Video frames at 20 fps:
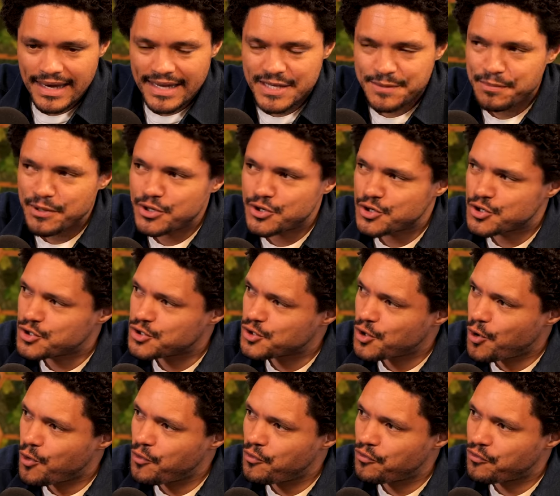It's been
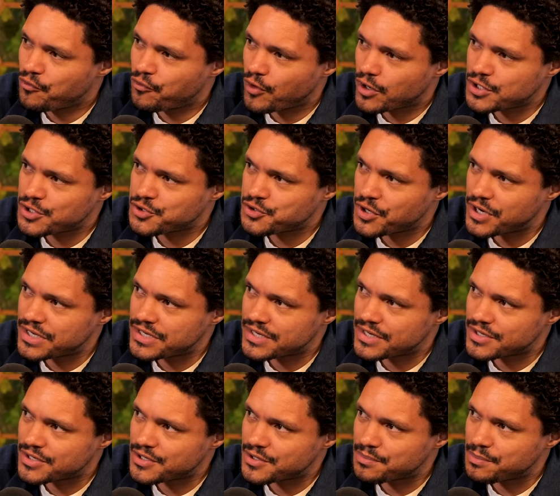so
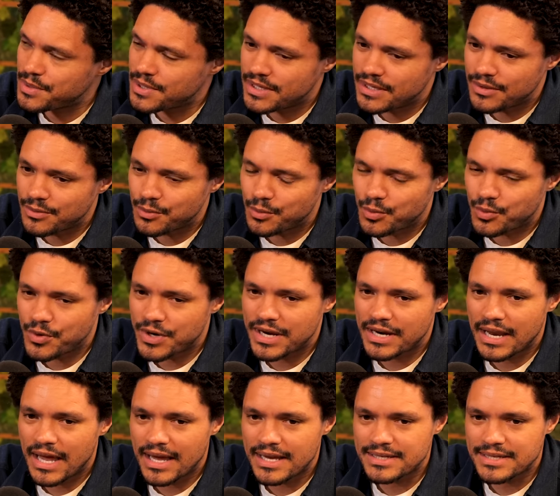frustrating to me
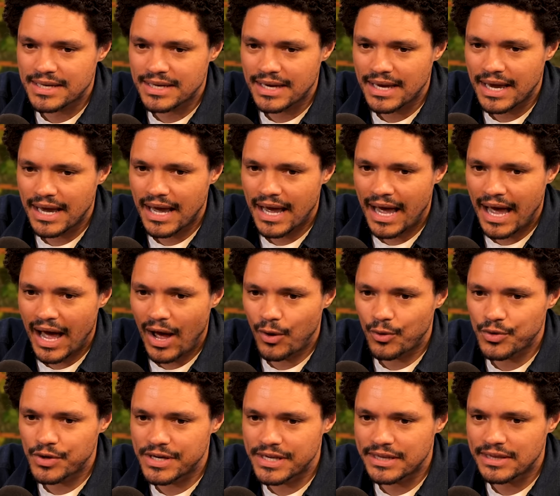realizing how
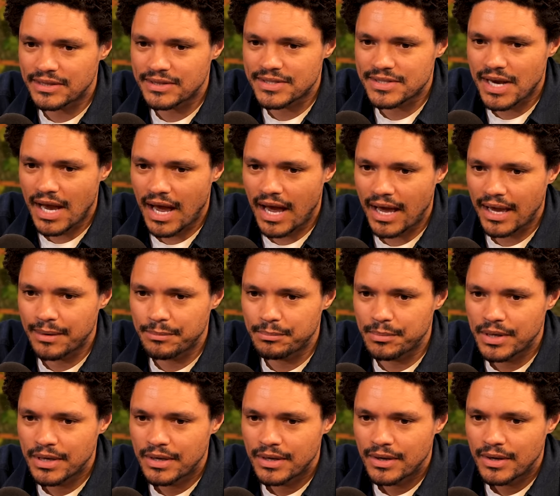little
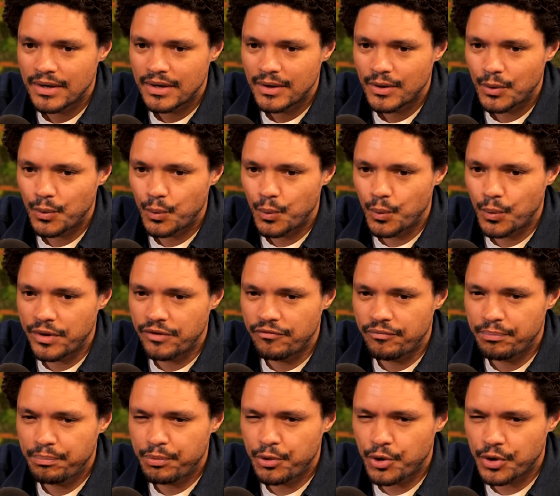time
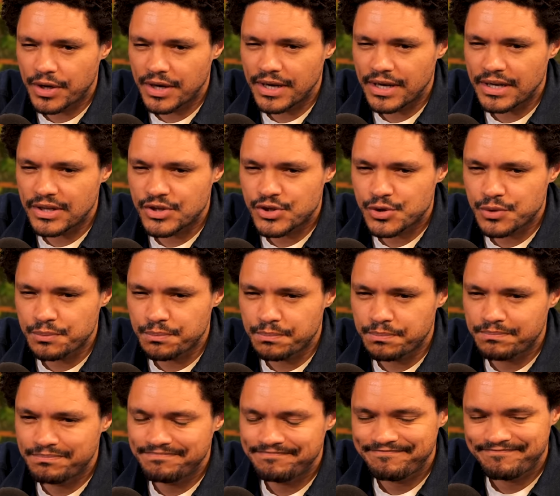we've put into,
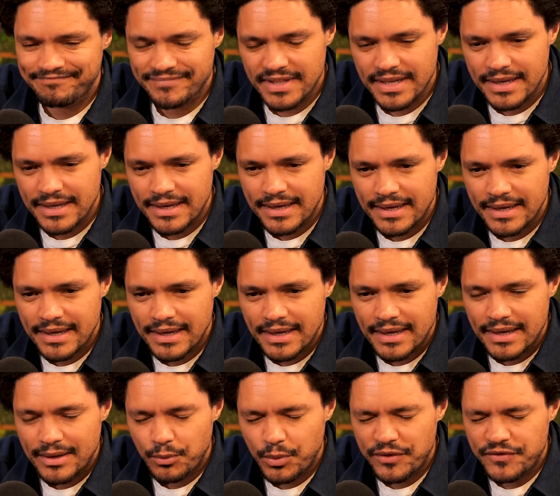
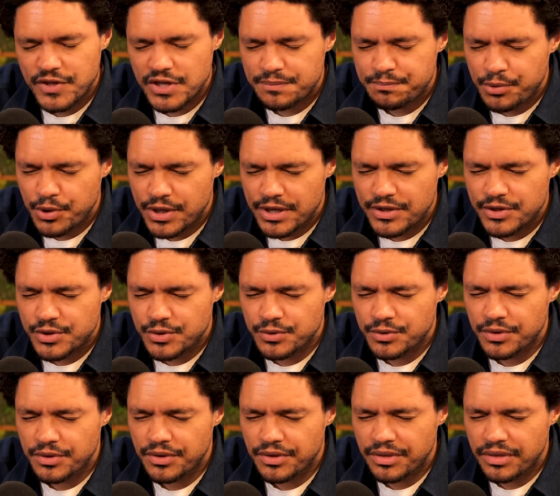we just put into
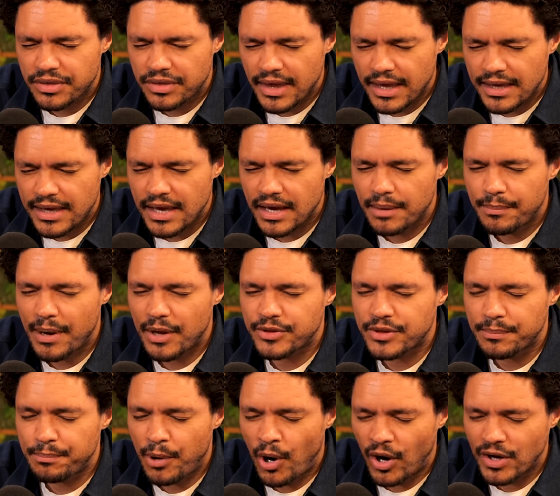thinking about
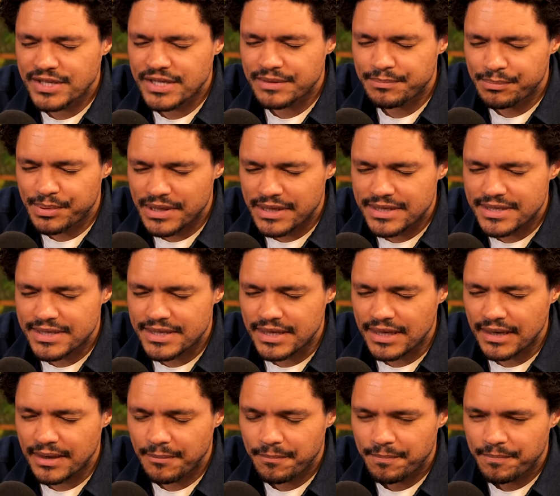the
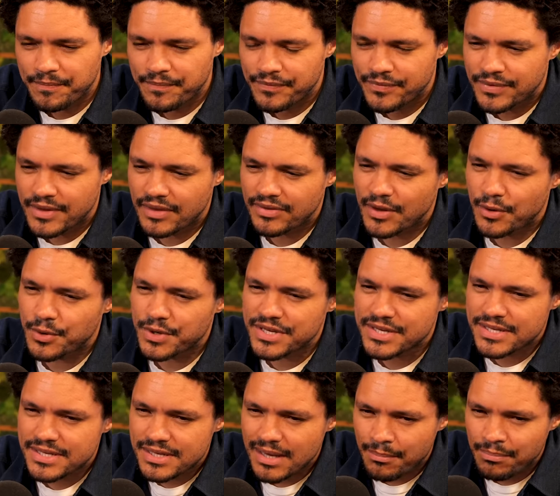possibility that there is
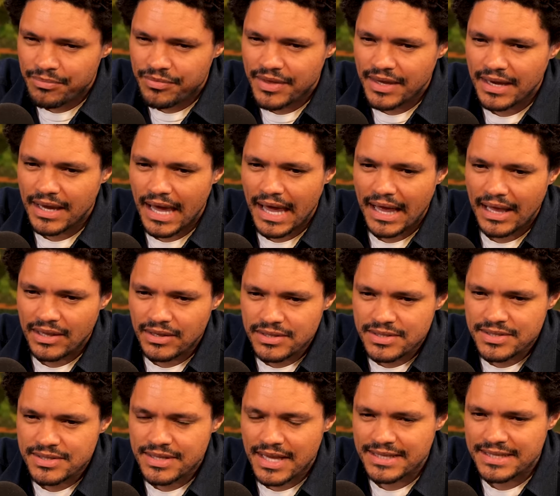something
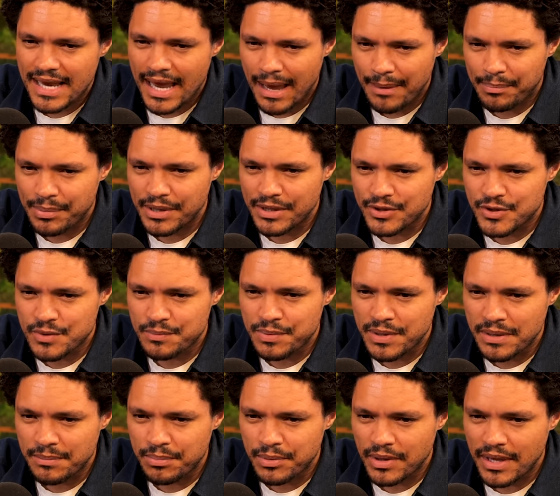else that's happening to
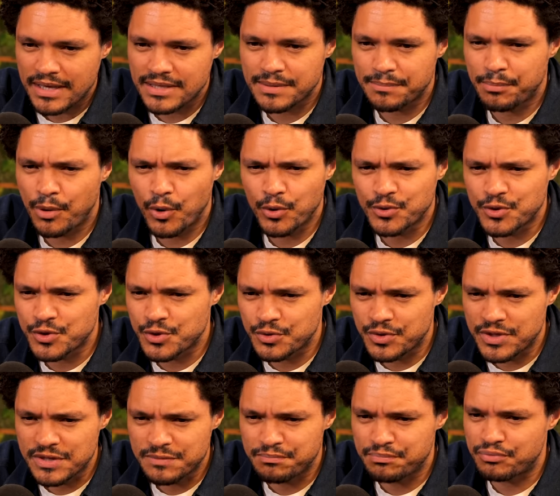people as opposed to
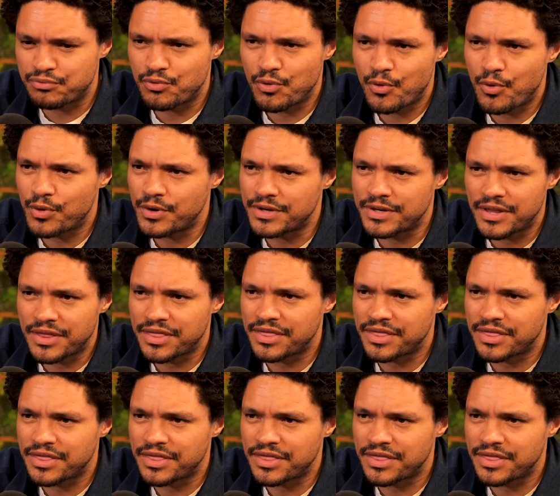these broad